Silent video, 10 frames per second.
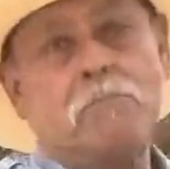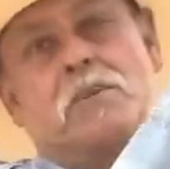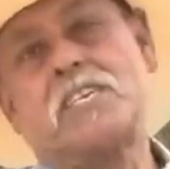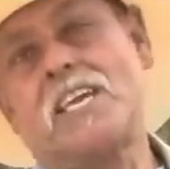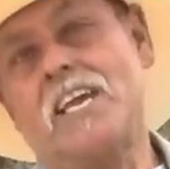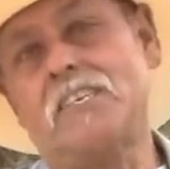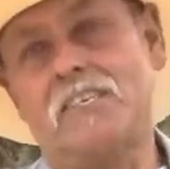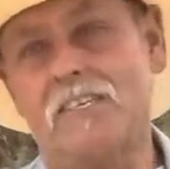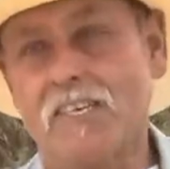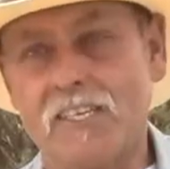big
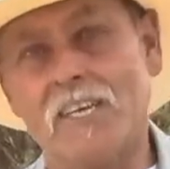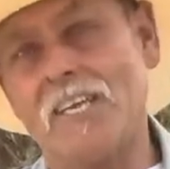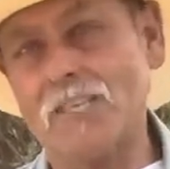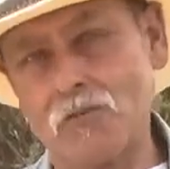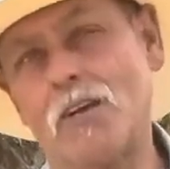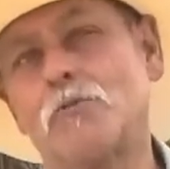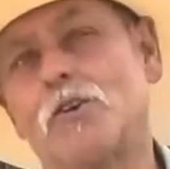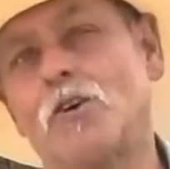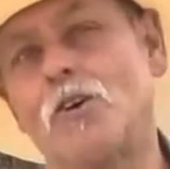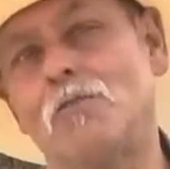canyon. Now that's what I
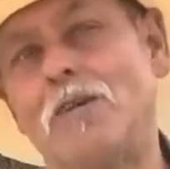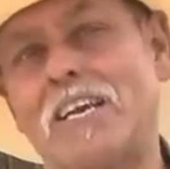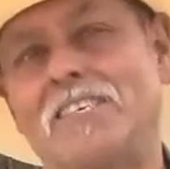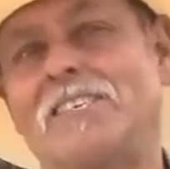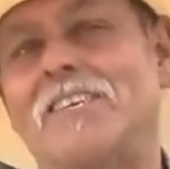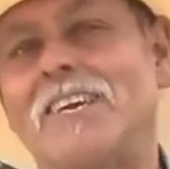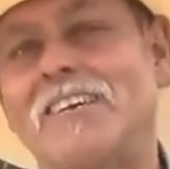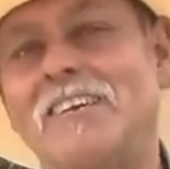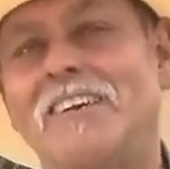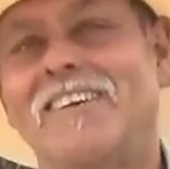recall back in the
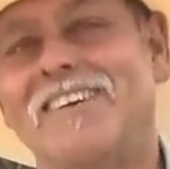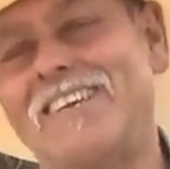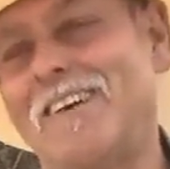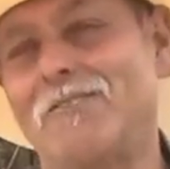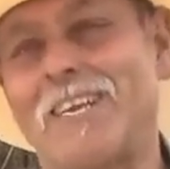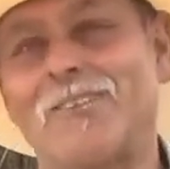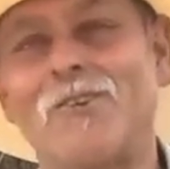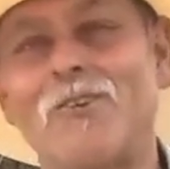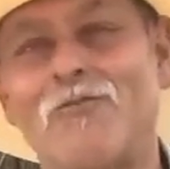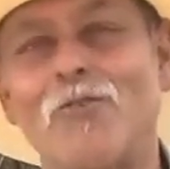day, and that was like
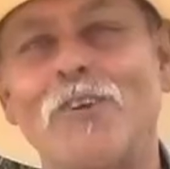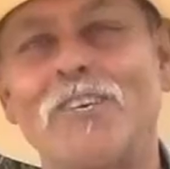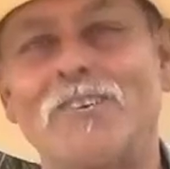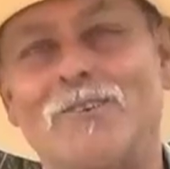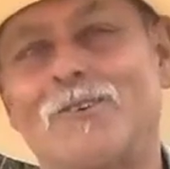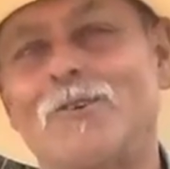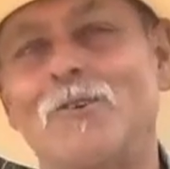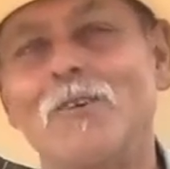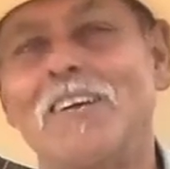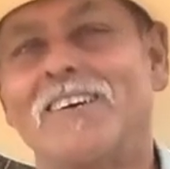30, 40 years
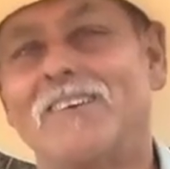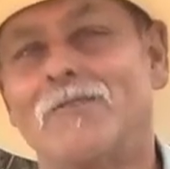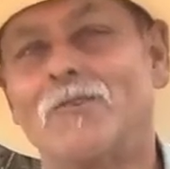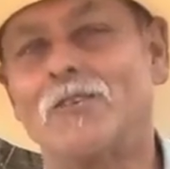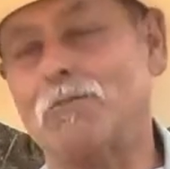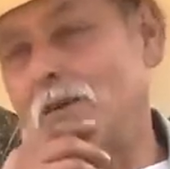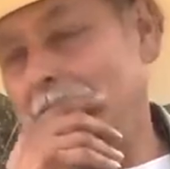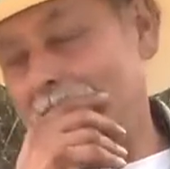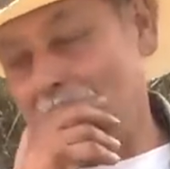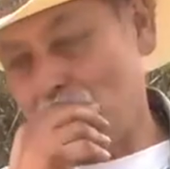ago, of course.
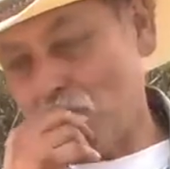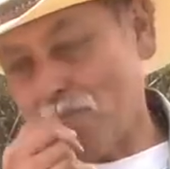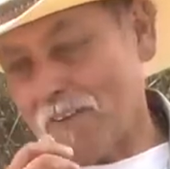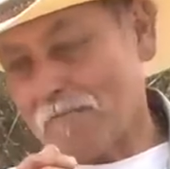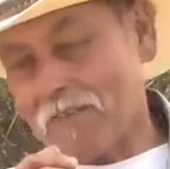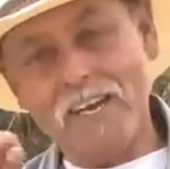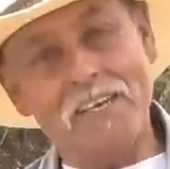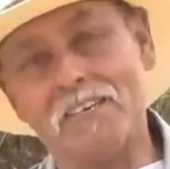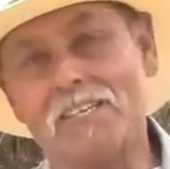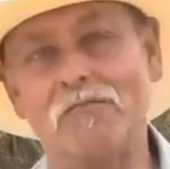But uh,
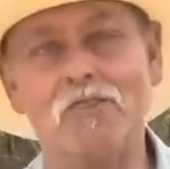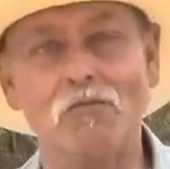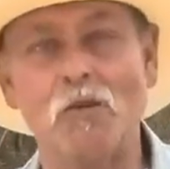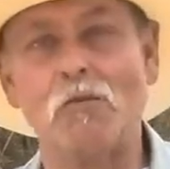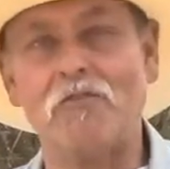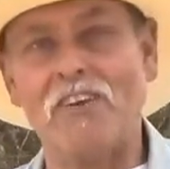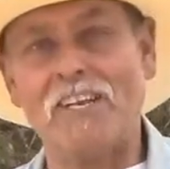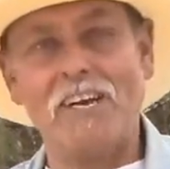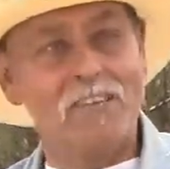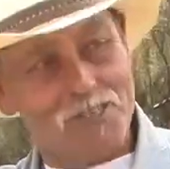hey, never know what we
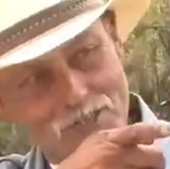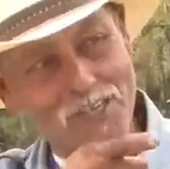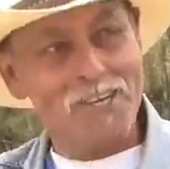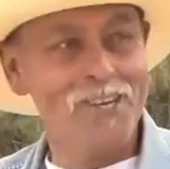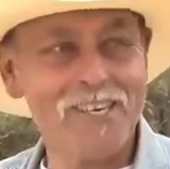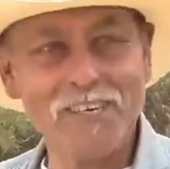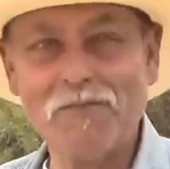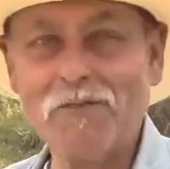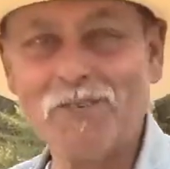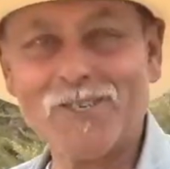find out. Let's go take a look, and
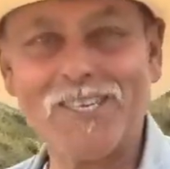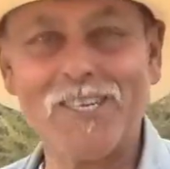maybe there's an